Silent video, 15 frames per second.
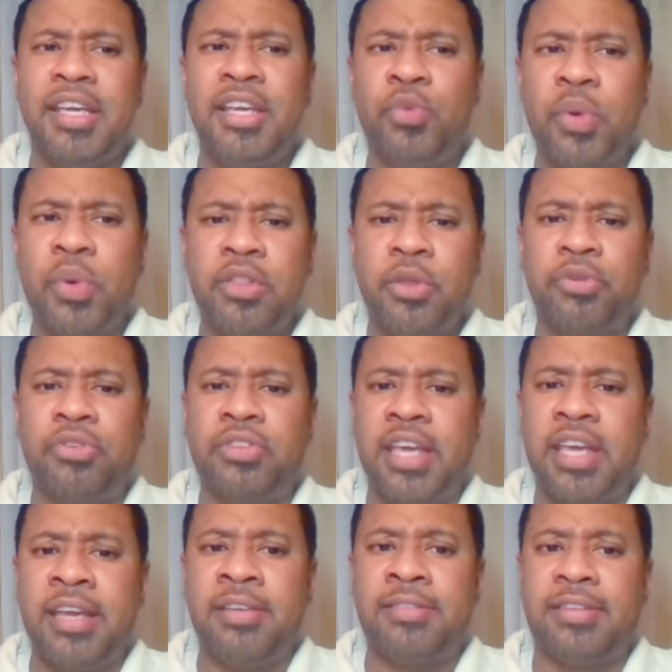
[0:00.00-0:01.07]
it's one of those
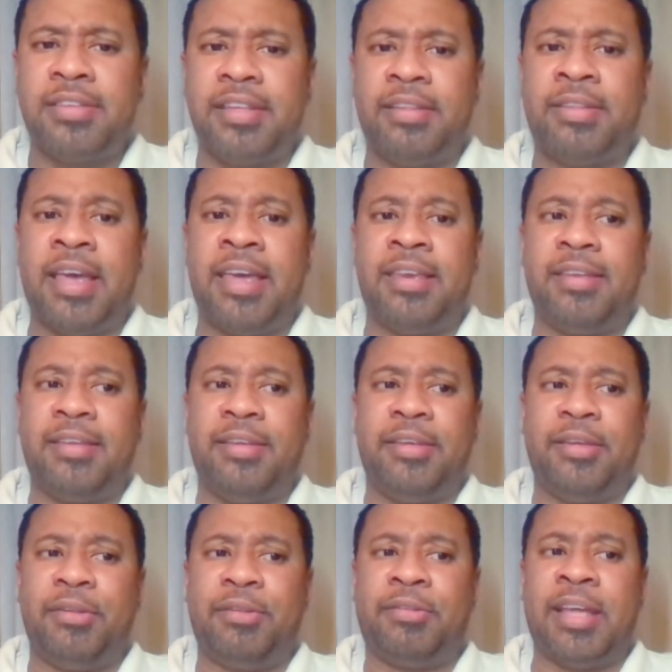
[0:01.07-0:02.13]
things that
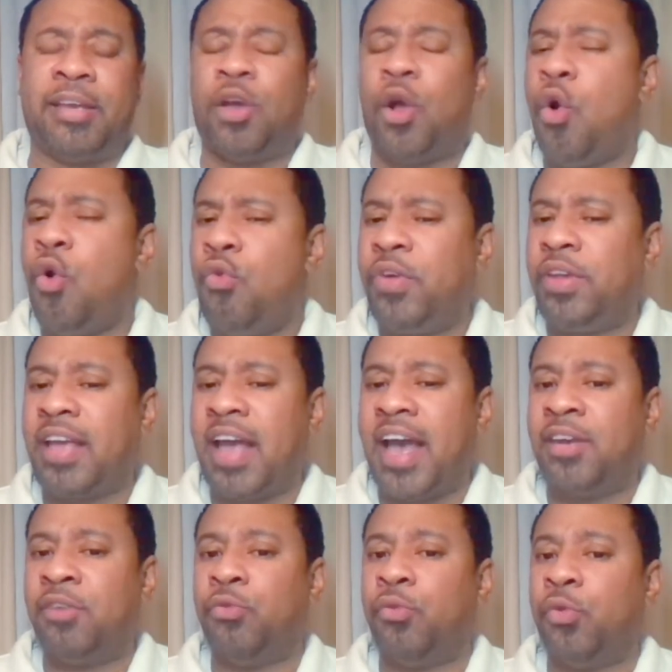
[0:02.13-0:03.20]
COVID
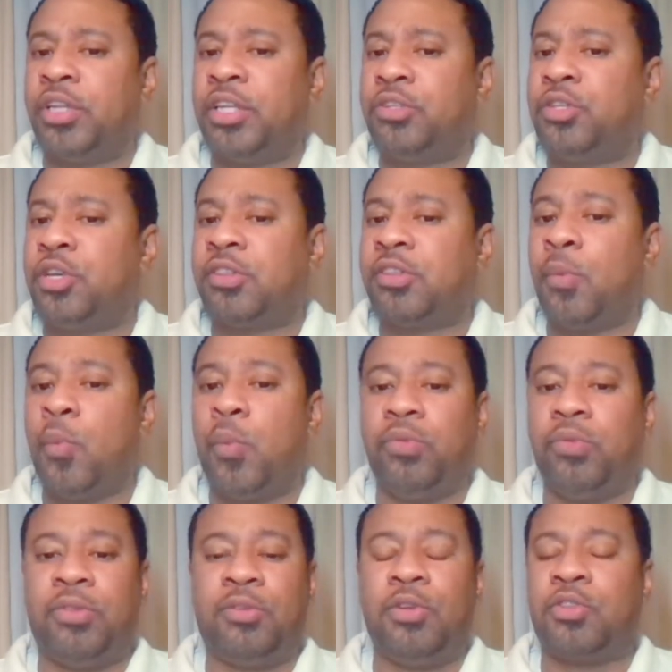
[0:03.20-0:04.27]
kind of really took the
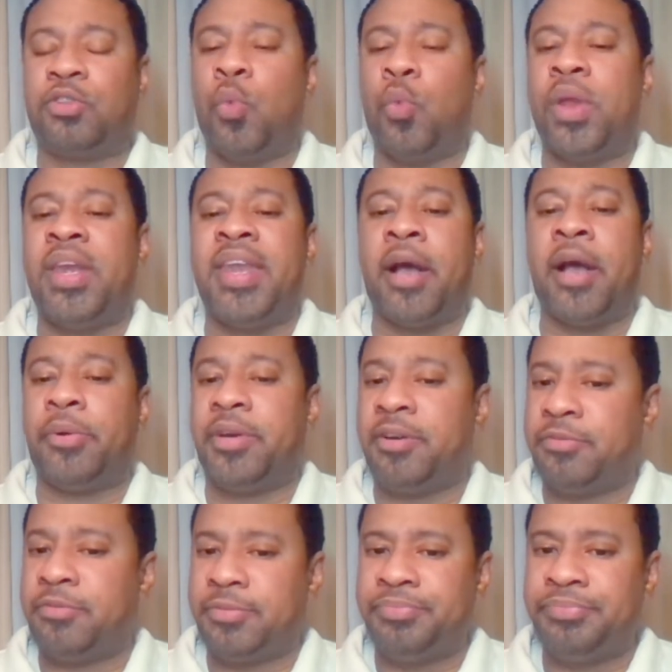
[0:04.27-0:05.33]
wind out
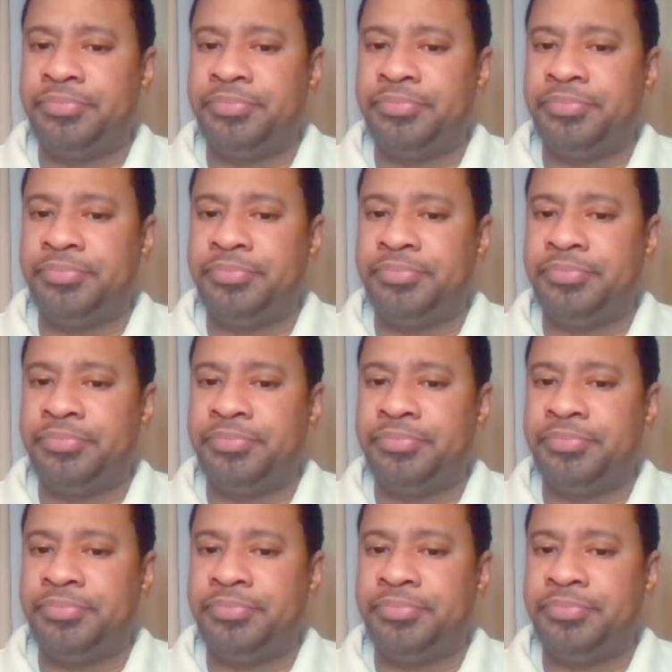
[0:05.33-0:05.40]
of.